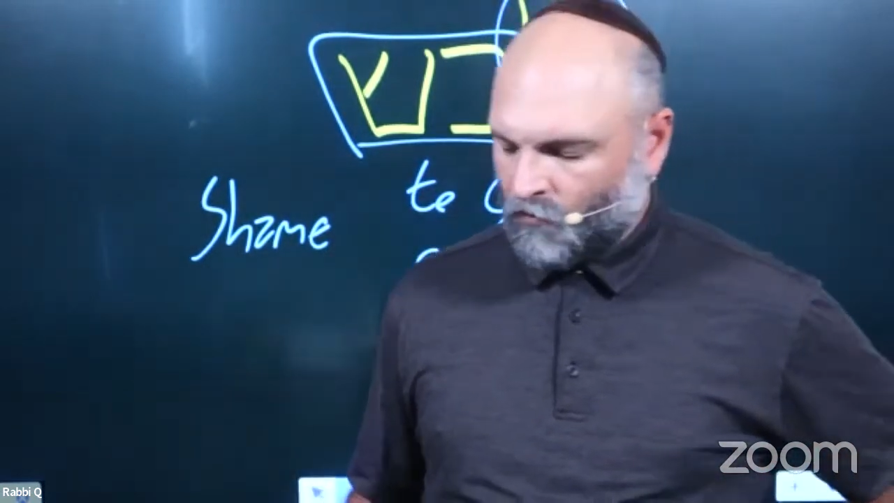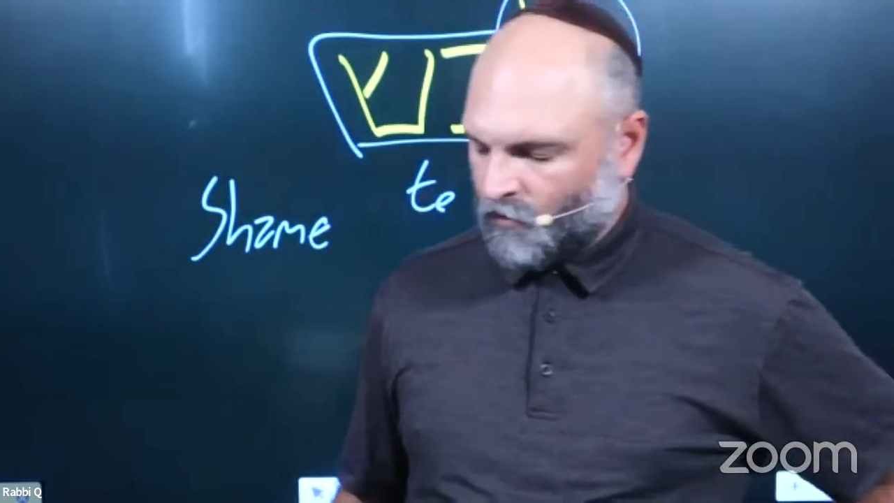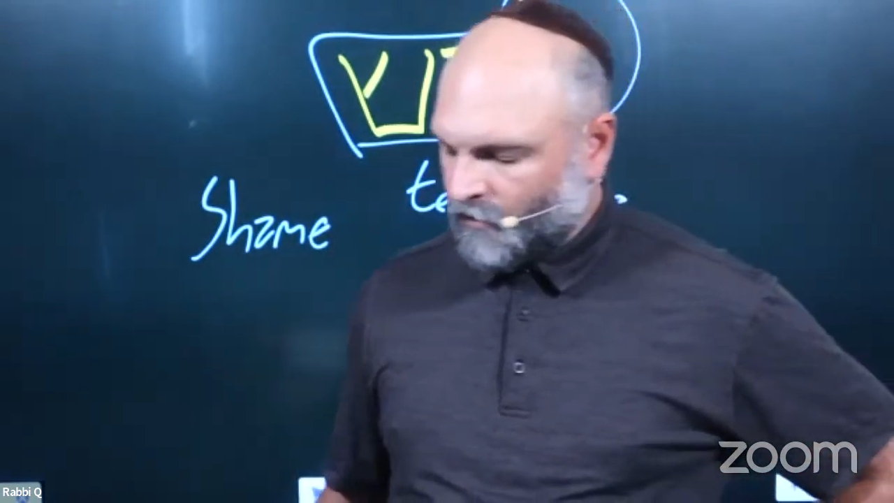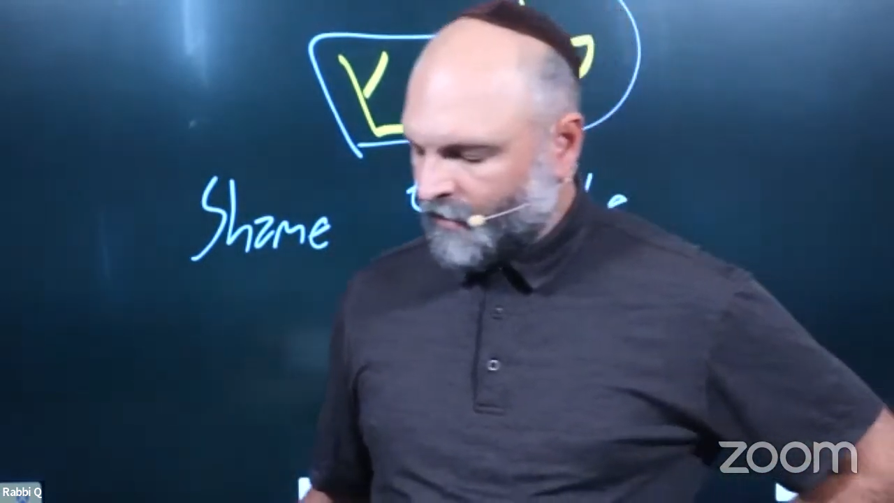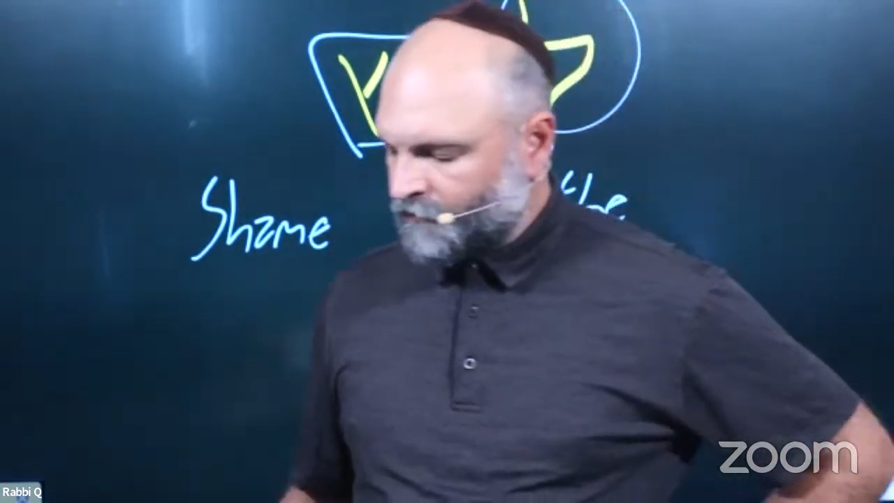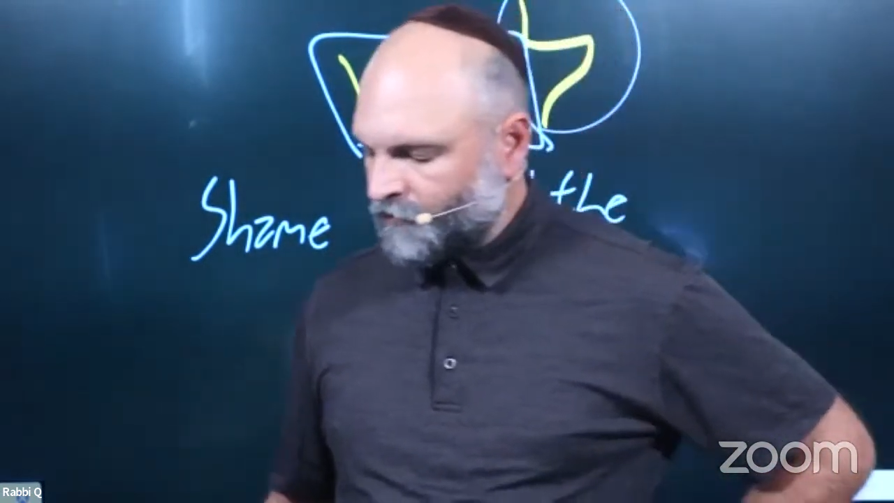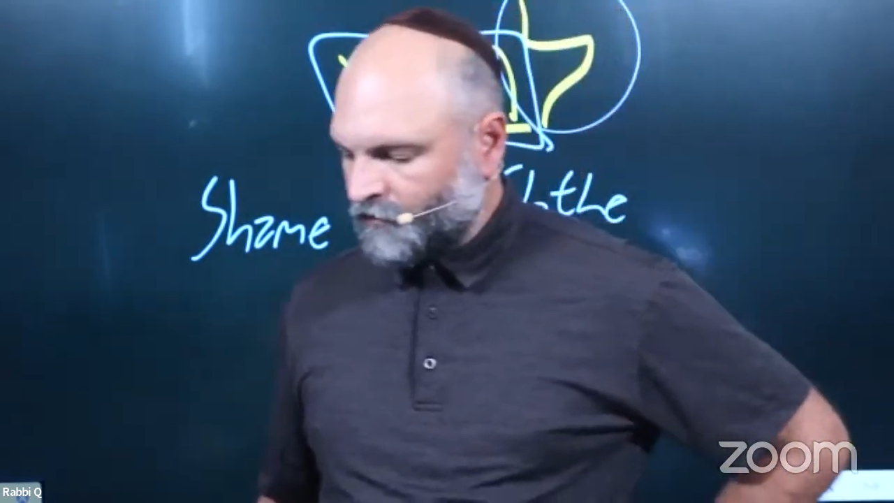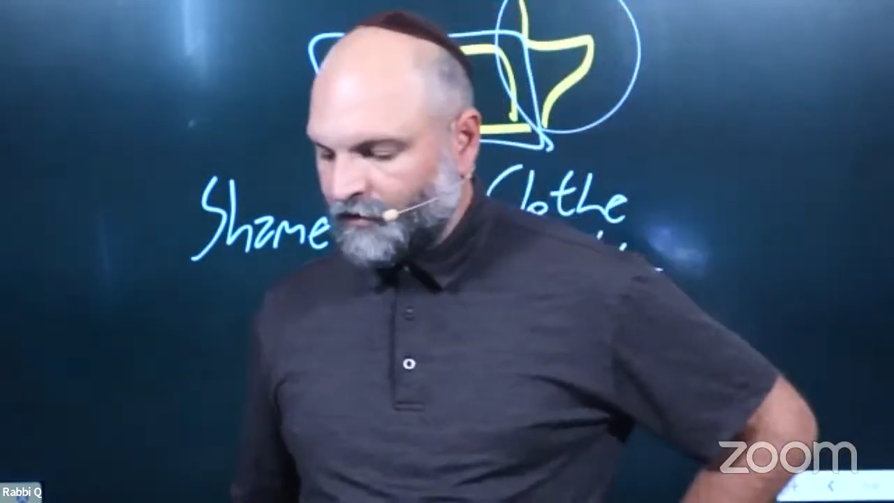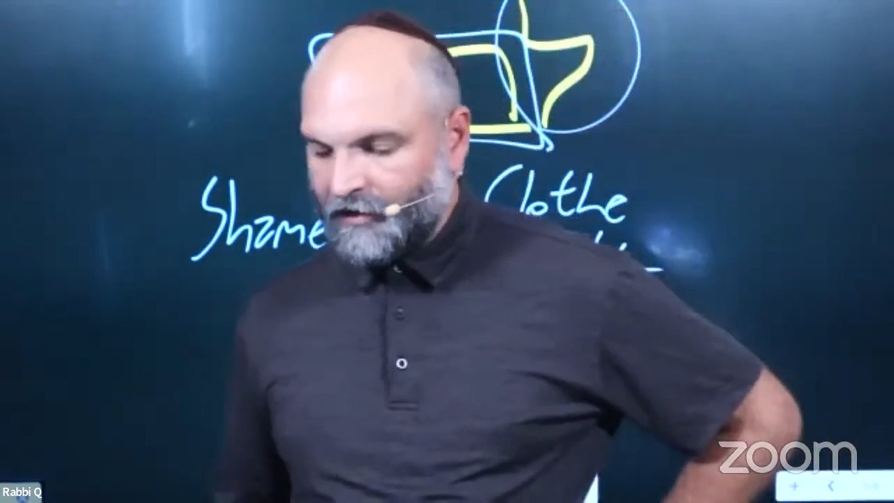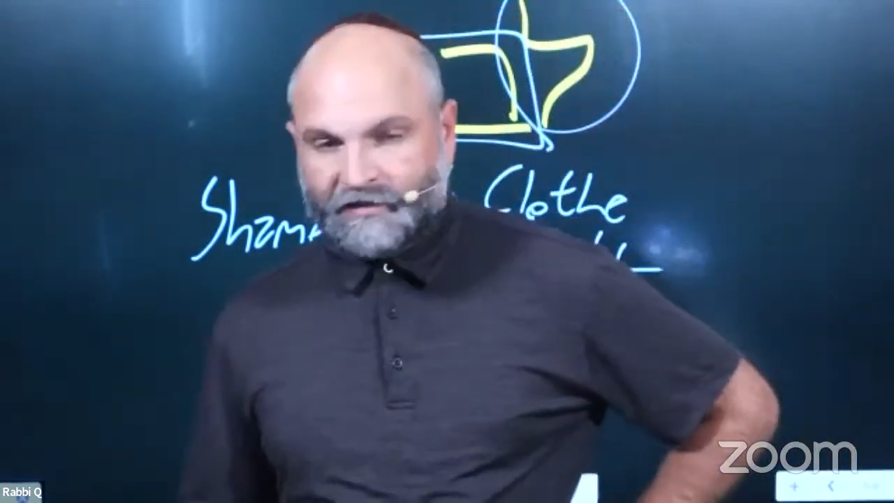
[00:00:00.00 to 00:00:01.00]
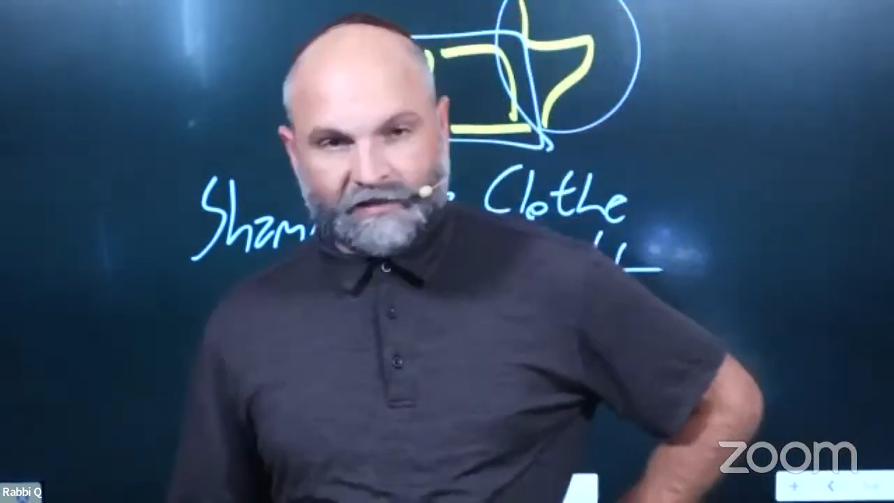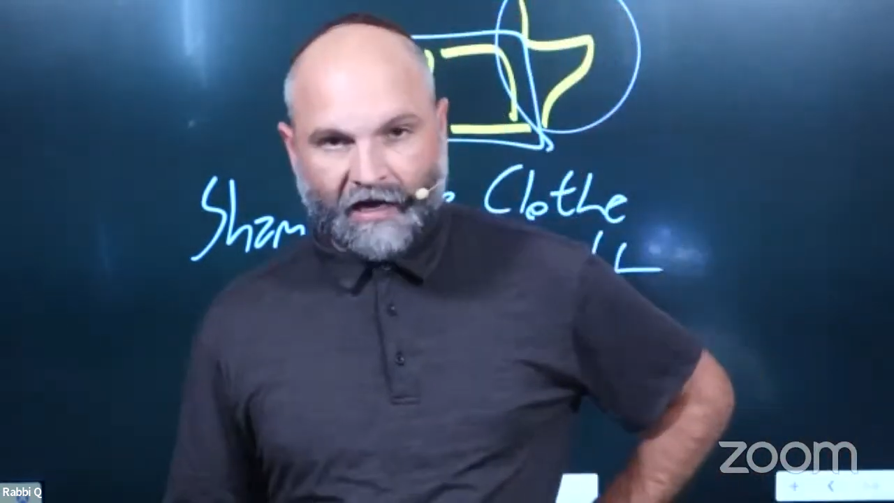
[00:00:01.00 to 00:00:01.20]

where I realized